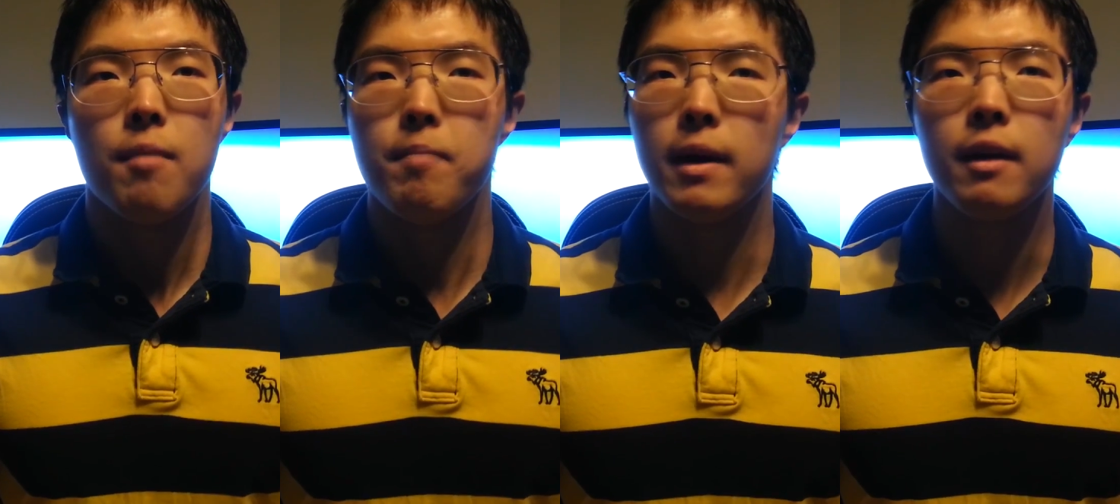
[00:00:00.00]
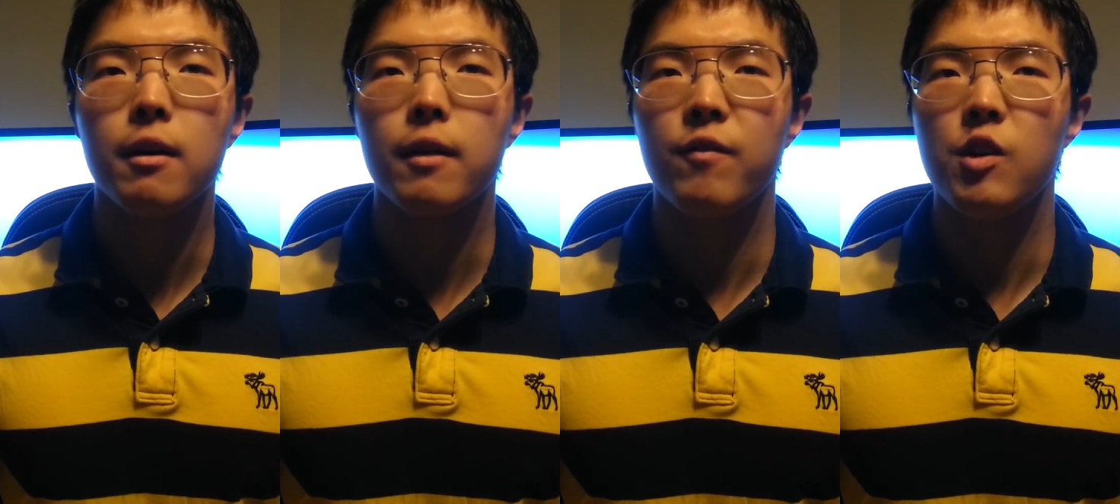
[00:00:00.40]
many
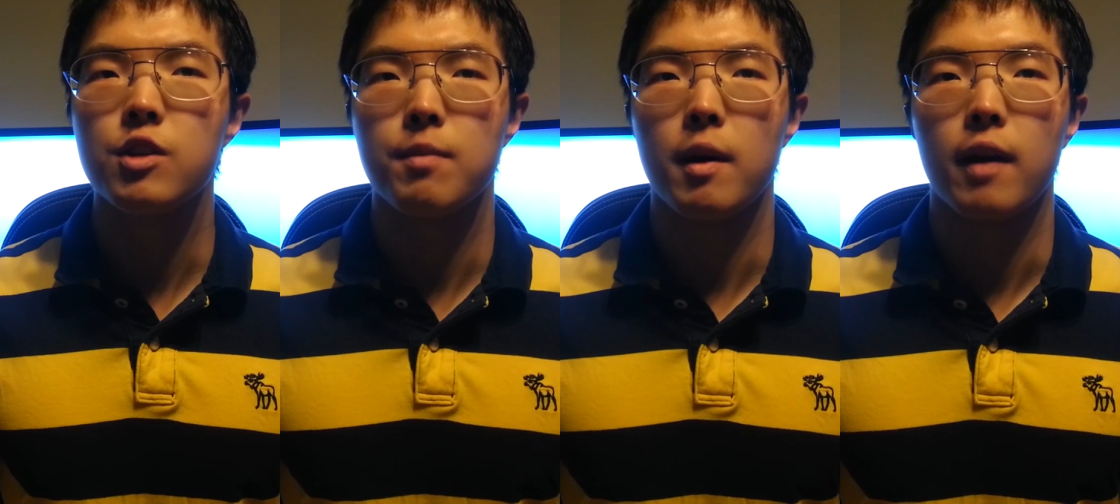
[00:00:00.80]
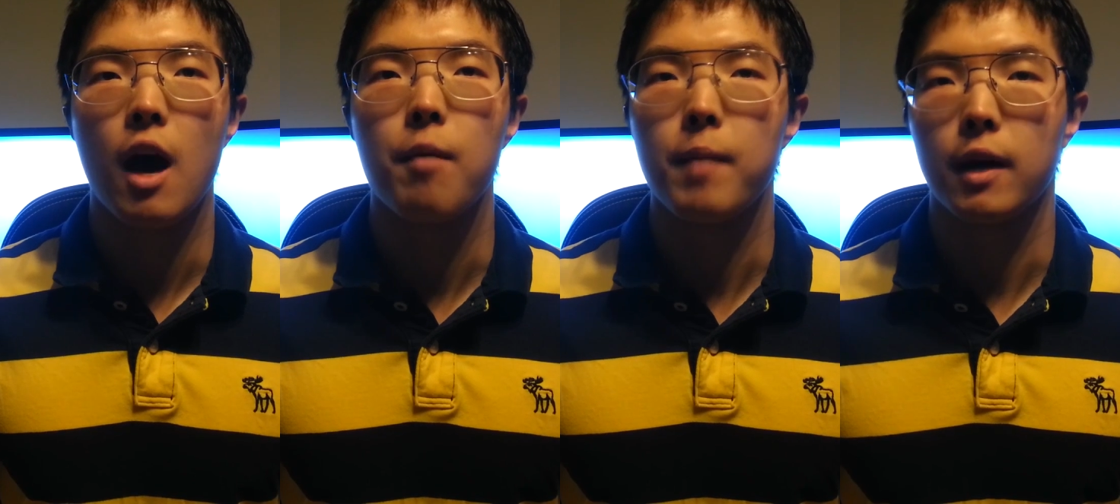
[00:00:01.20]
are confused about
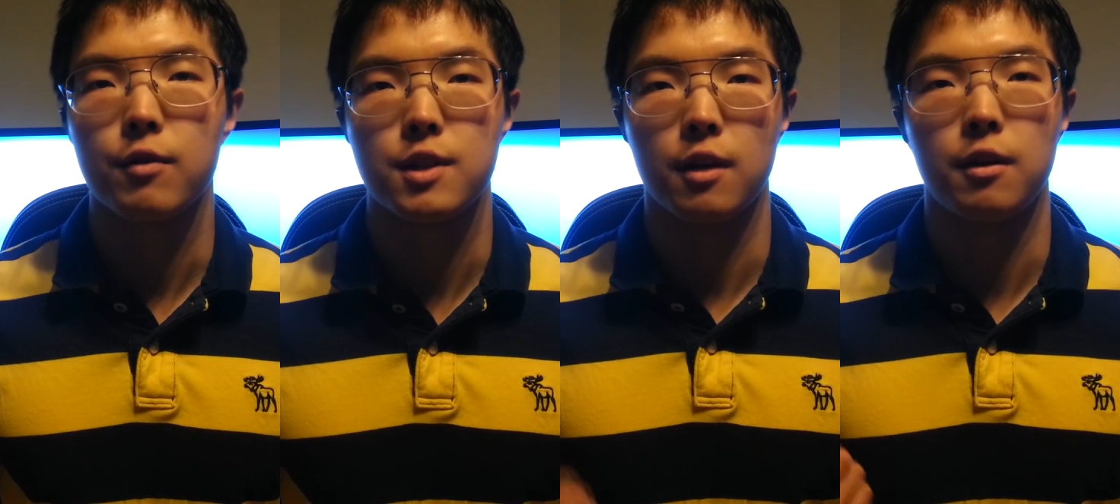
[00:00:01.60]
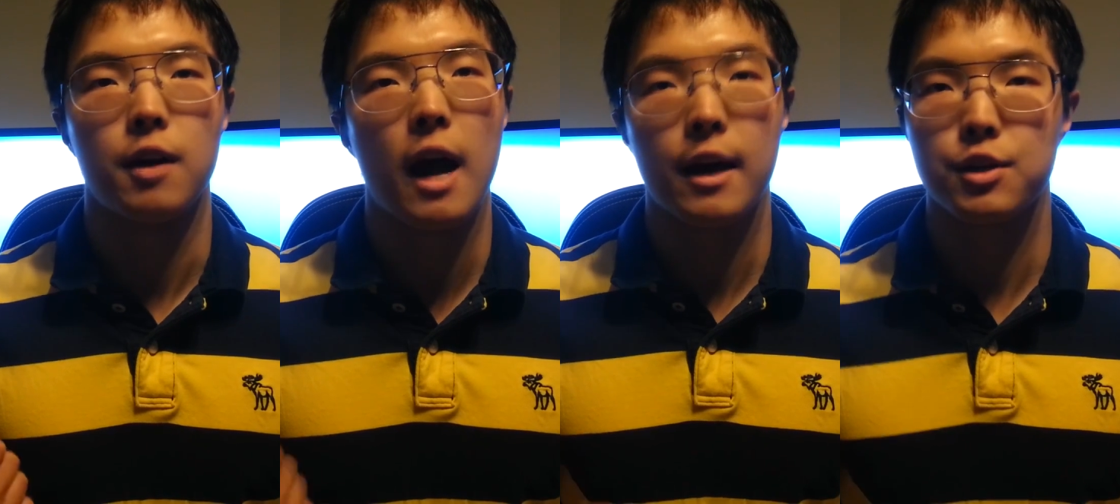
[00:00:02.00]
how
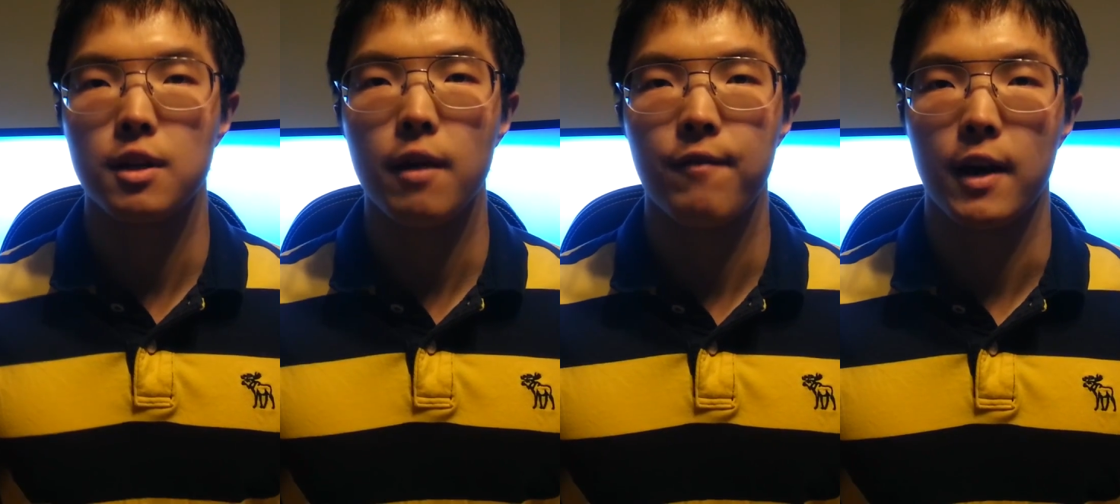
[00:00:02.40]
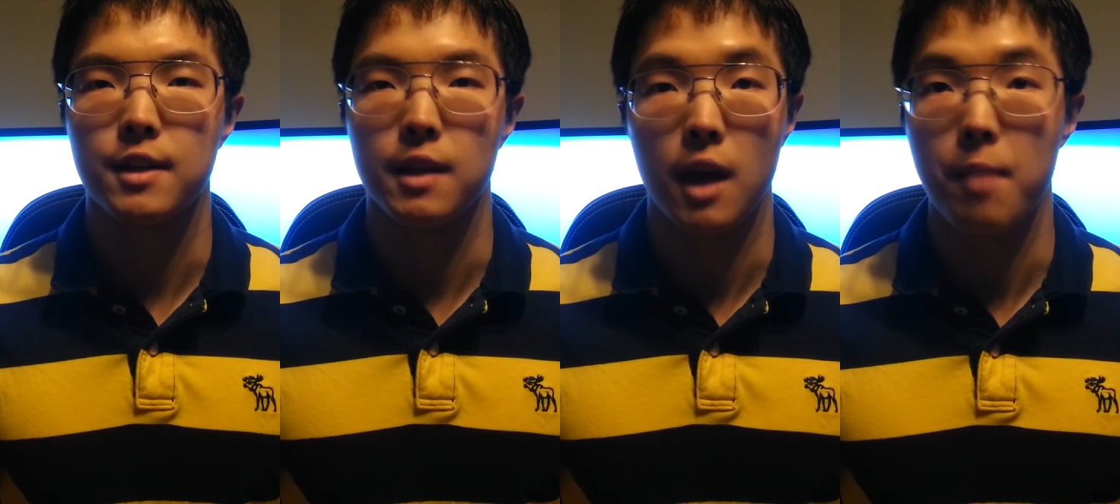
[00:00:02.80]
microstutter actually
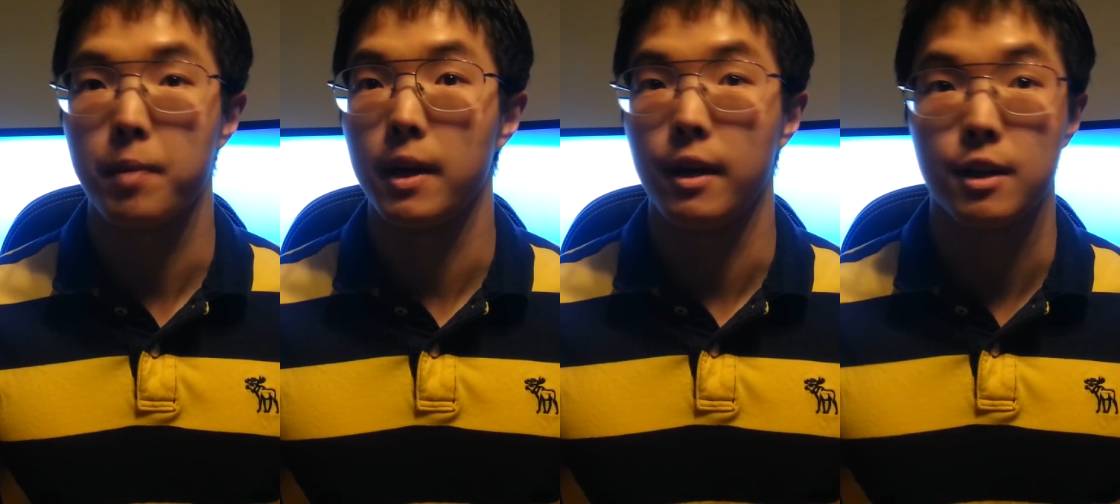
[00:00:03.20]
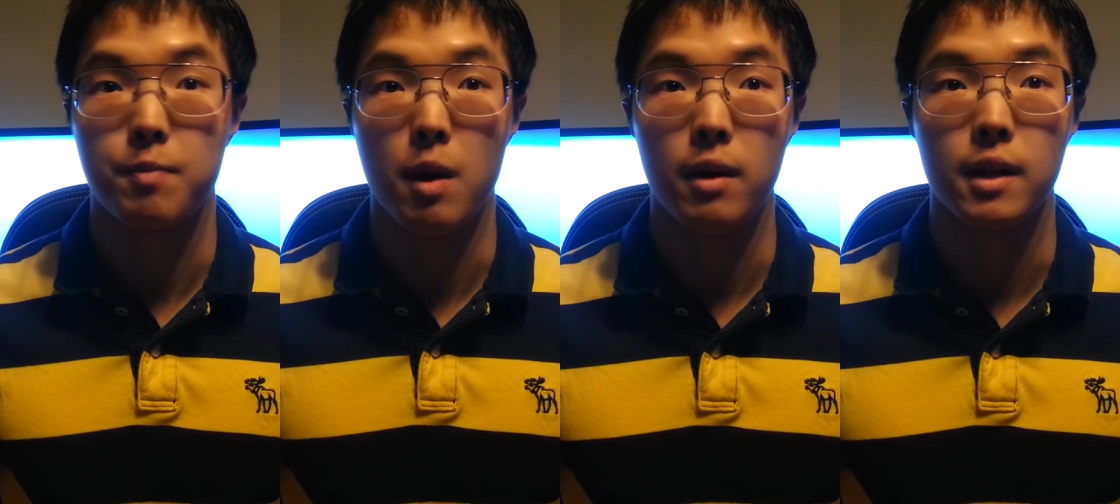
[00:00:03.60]
affects the gameplay
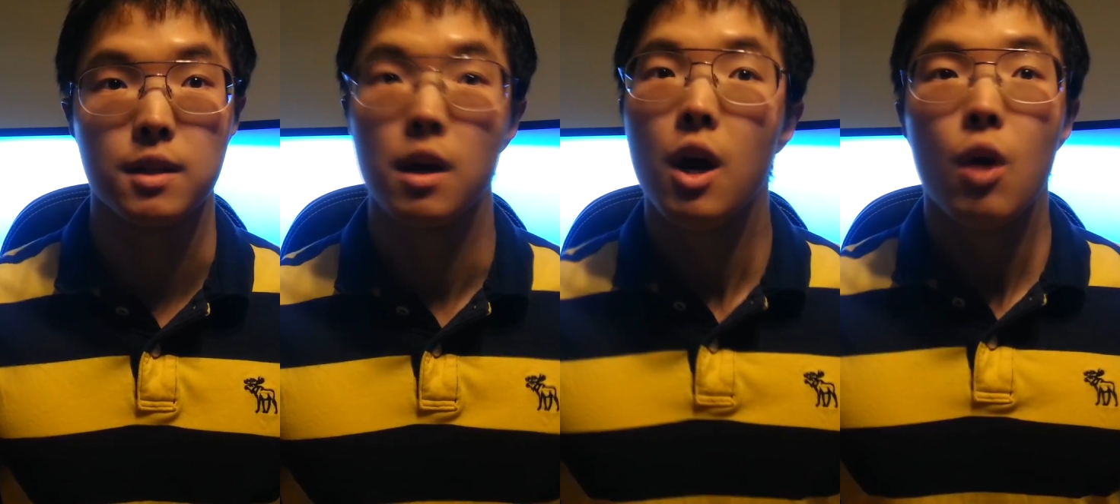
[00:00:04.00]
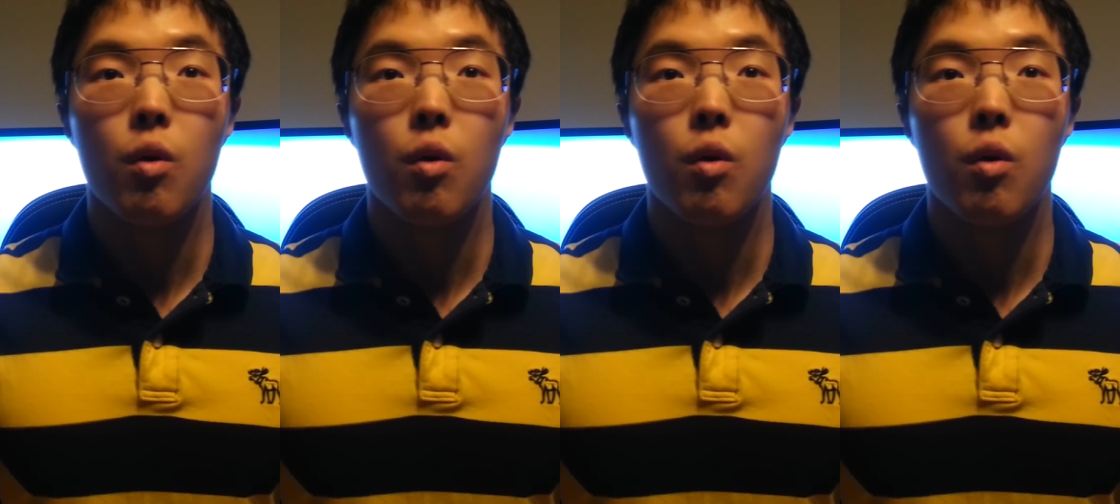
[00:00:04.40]
experience.